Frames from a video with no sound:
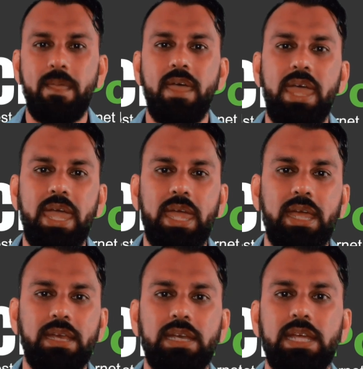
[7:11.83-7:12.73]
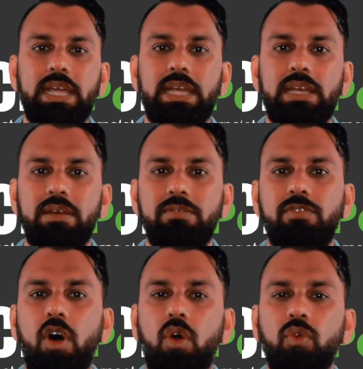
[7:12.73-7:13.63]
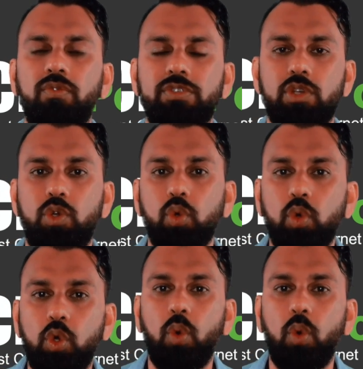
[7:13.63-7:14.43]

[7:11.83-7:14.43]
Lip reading: and it involves Google